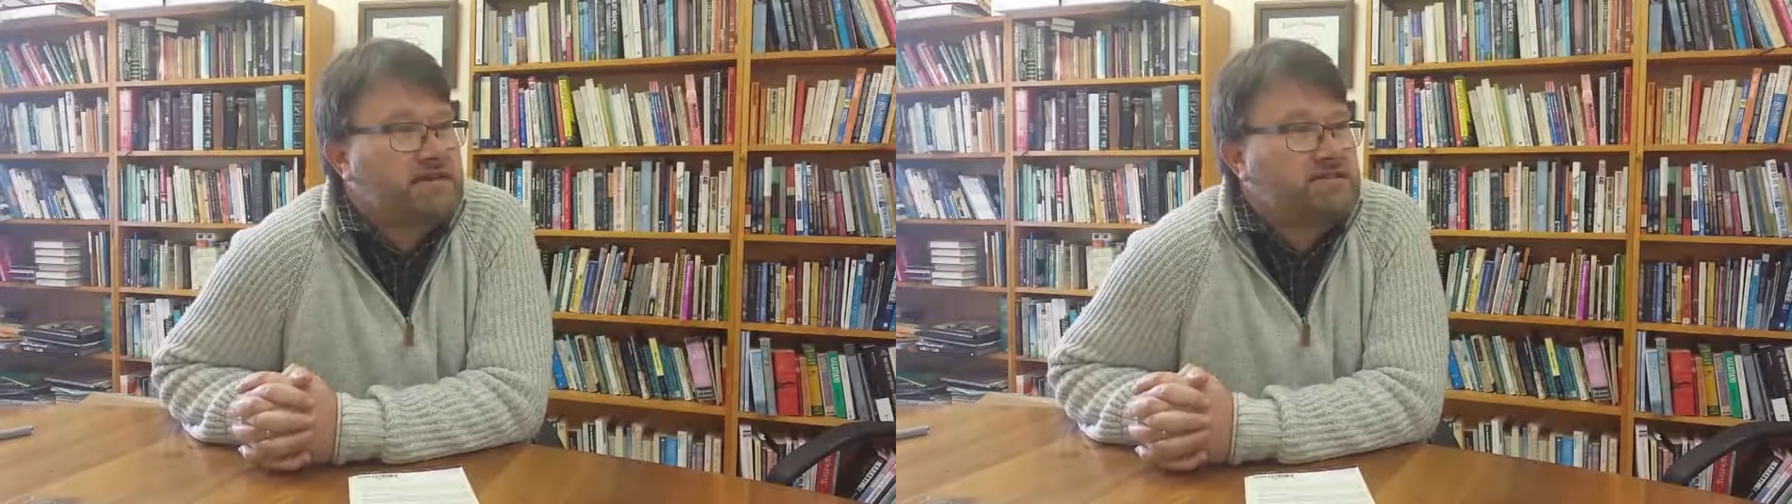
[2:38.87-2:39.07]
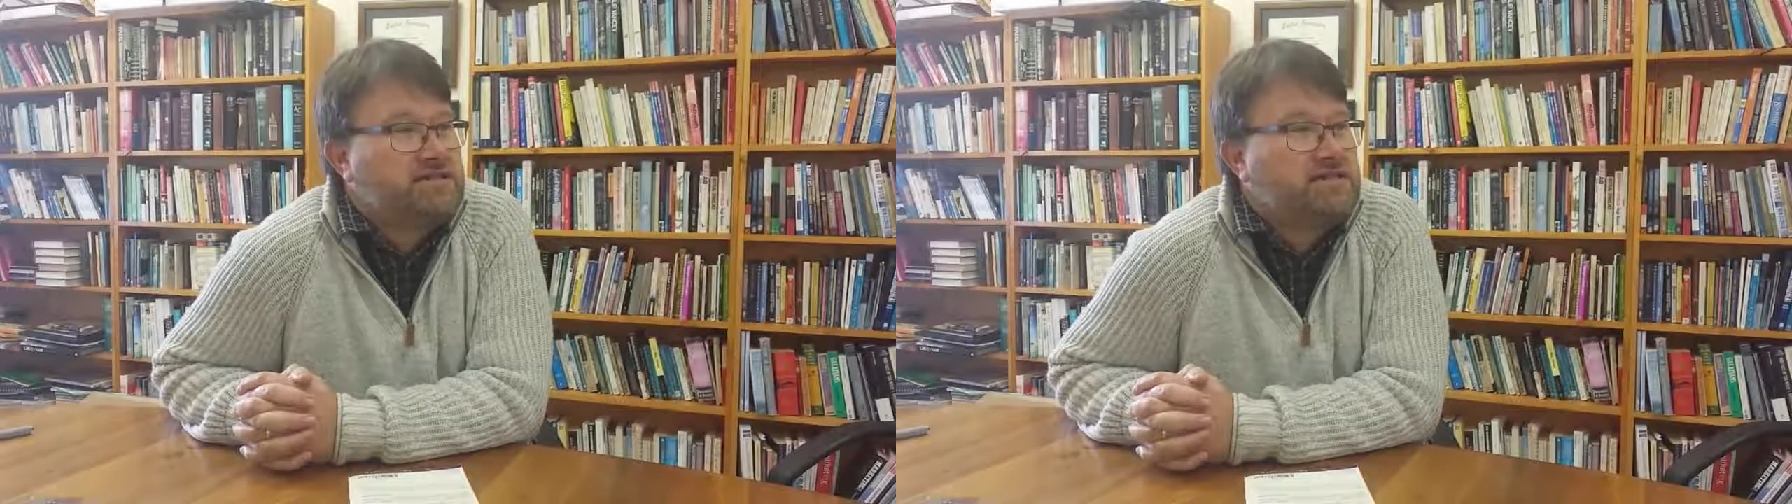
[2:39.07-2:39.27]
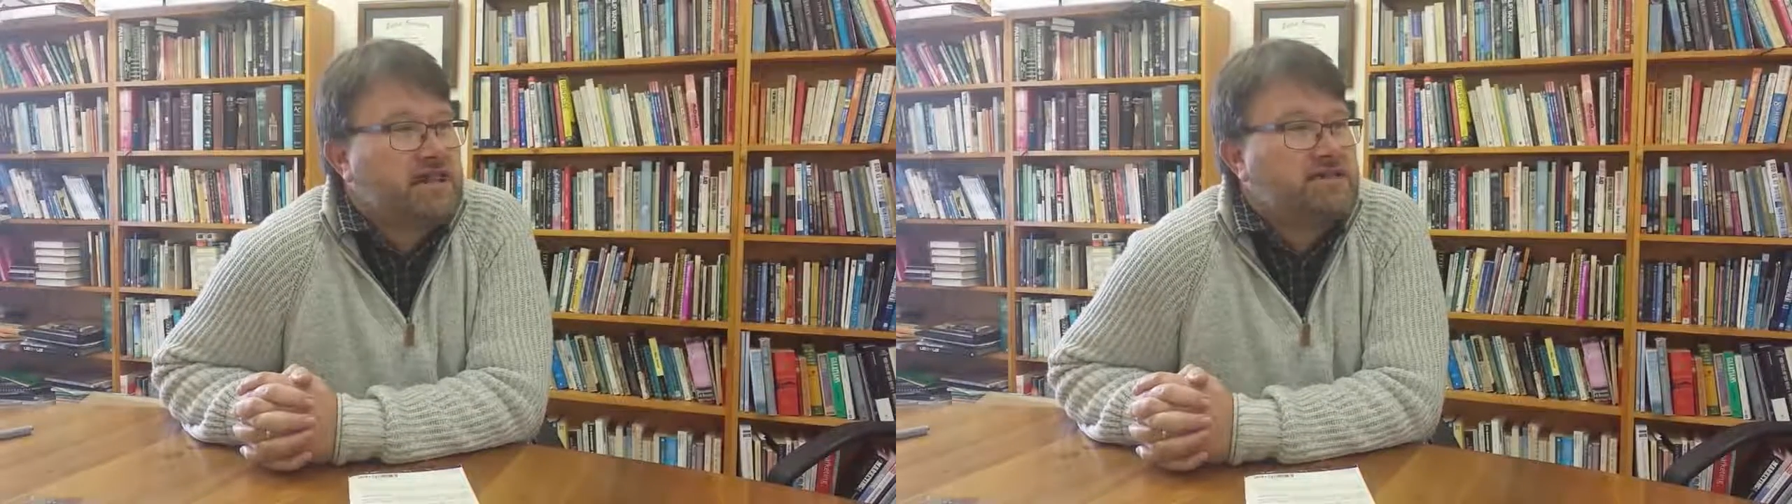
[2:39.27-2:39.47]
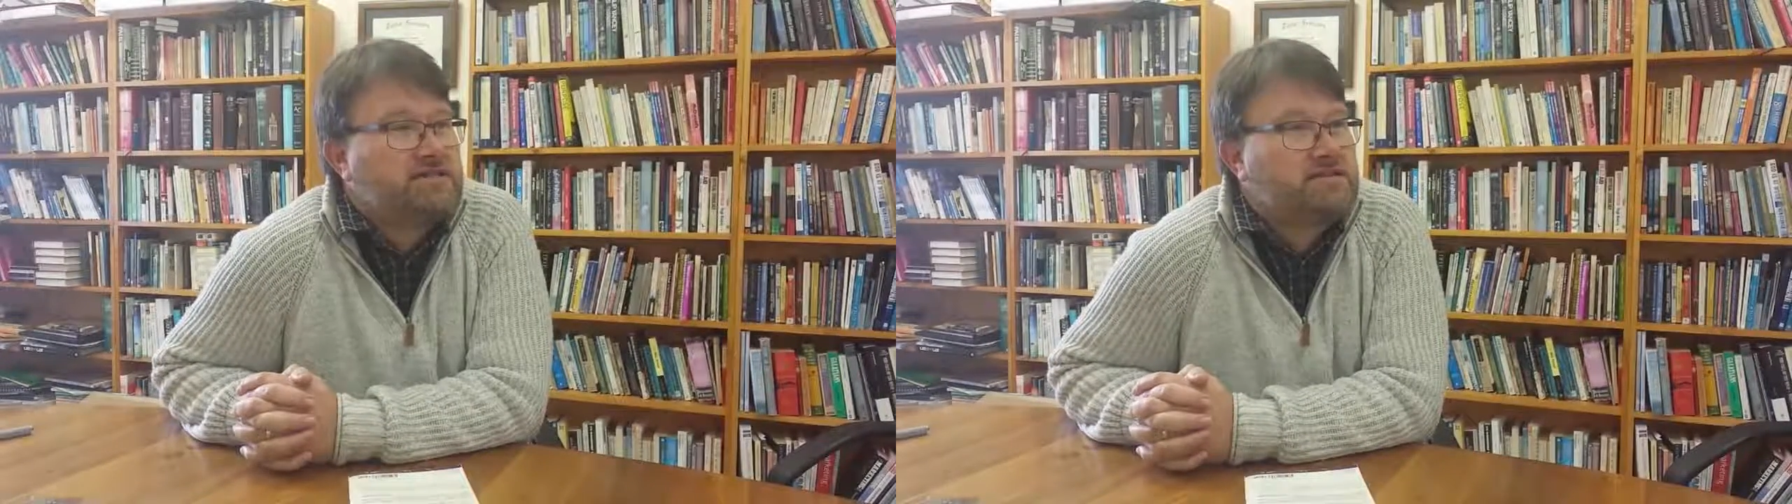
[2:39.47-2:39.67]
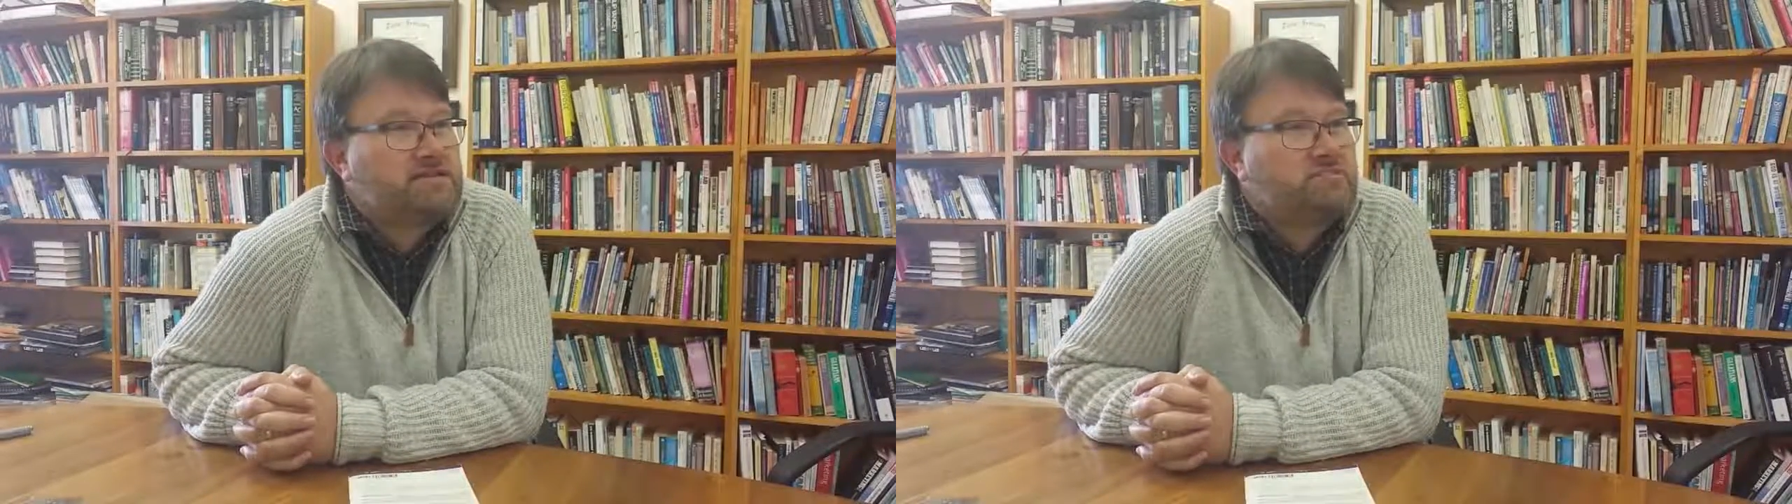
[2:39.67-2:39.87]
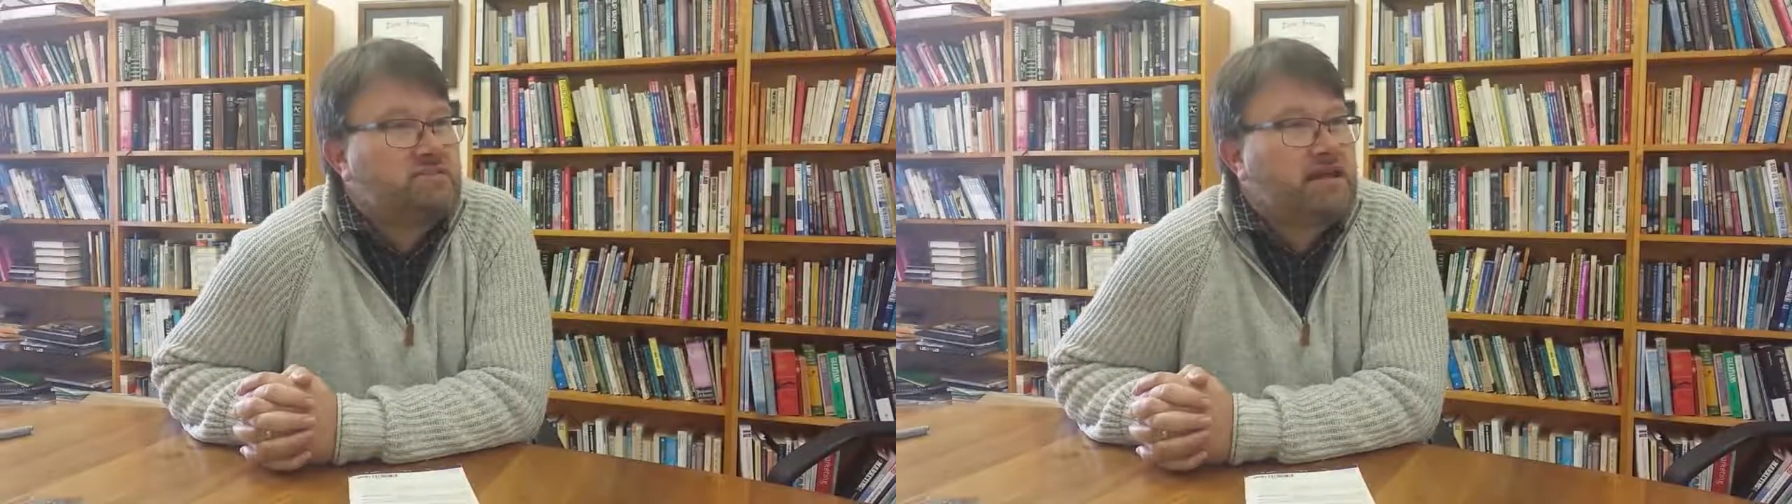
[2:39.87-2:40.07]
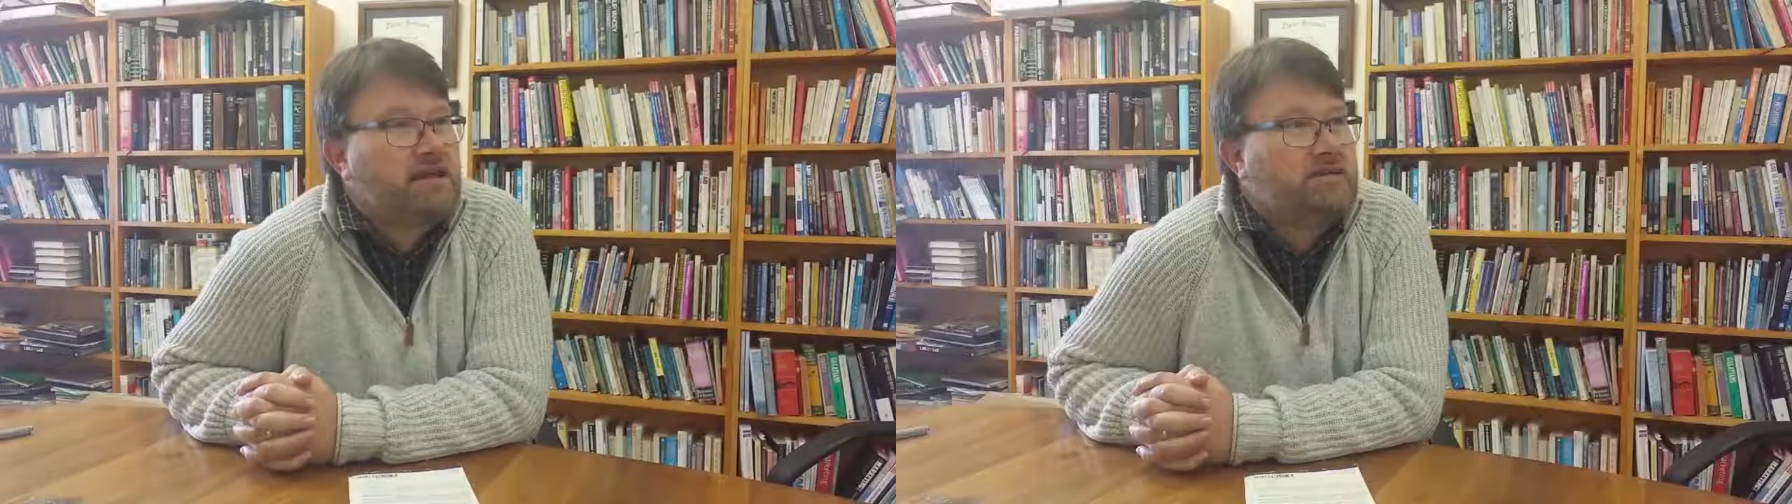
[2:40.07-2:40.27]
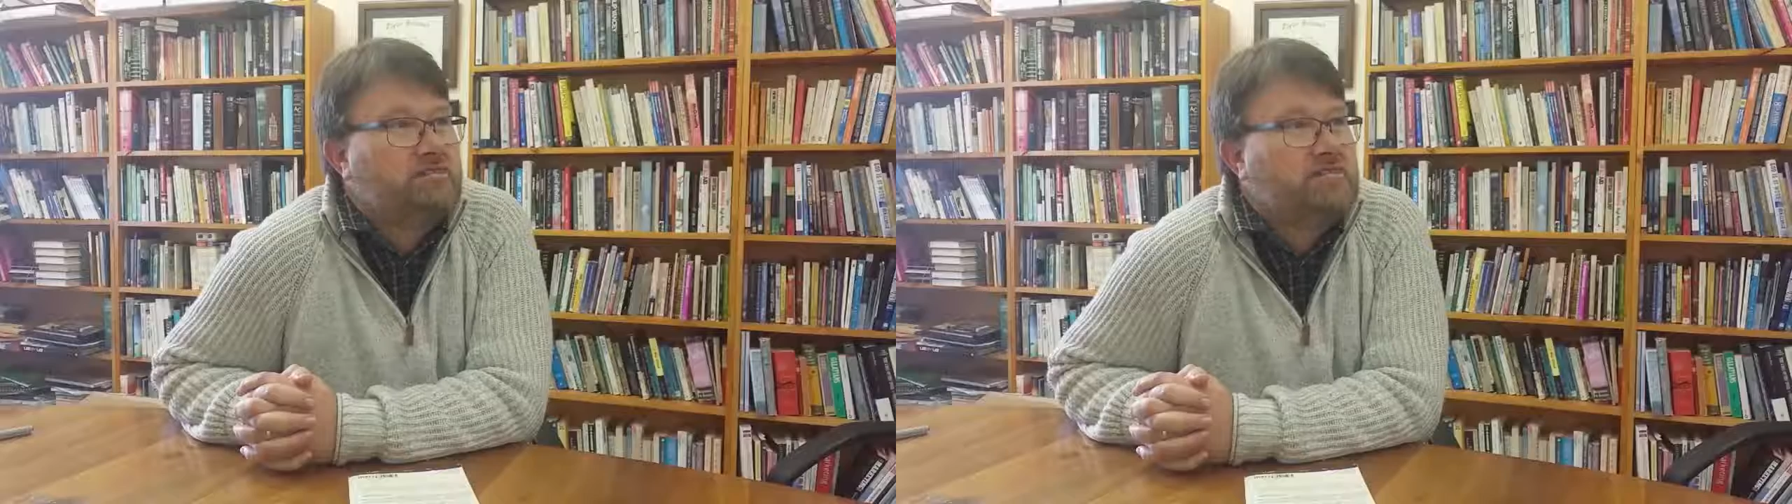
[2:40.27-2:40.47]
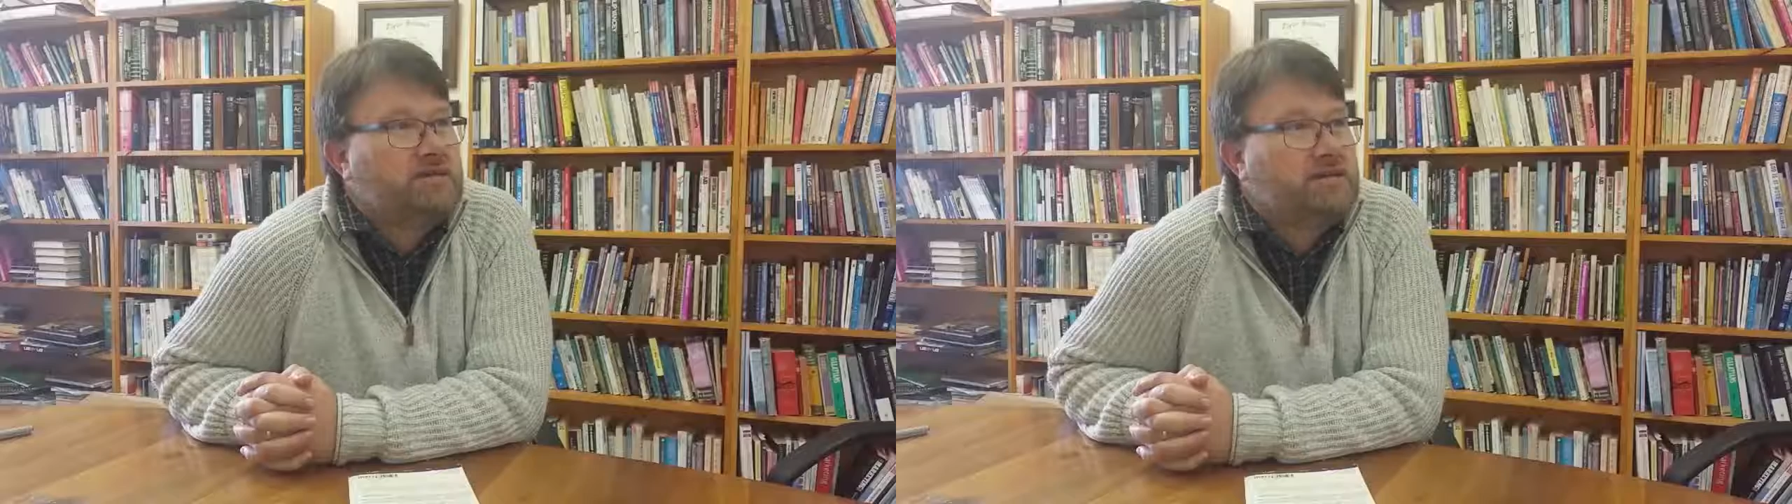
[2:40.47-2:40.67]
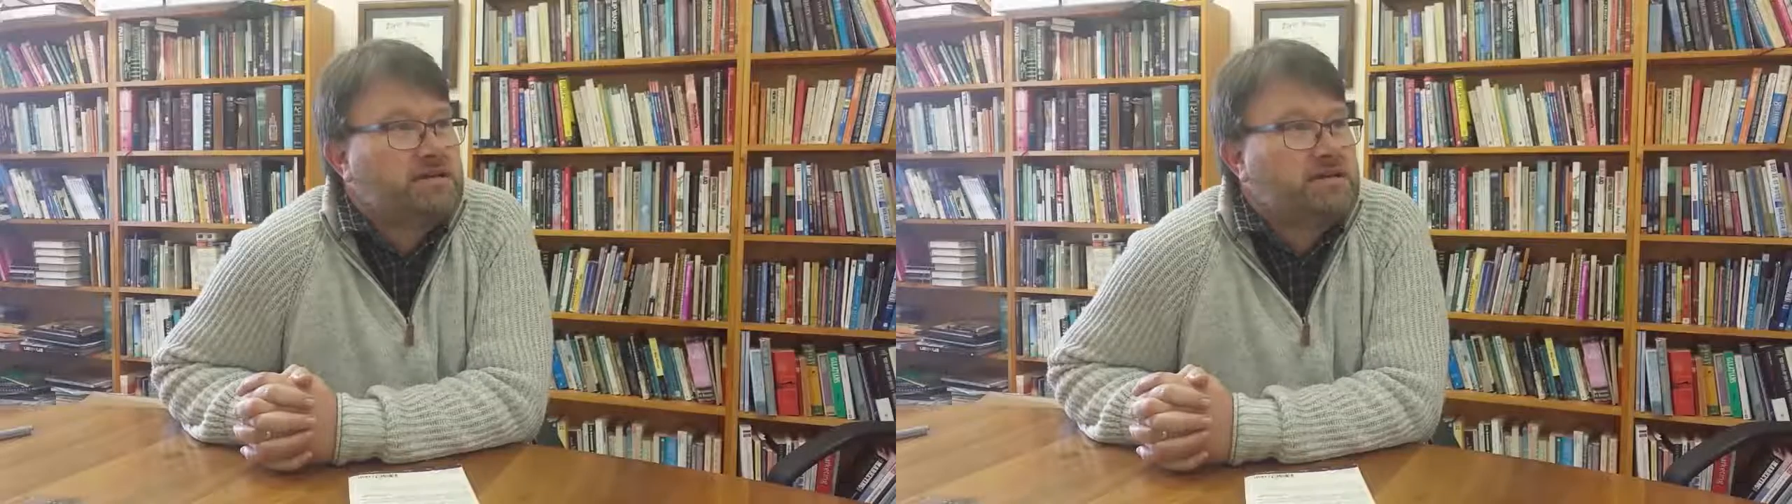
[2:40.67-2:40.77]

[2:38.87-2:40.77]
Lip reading: she takes the blame,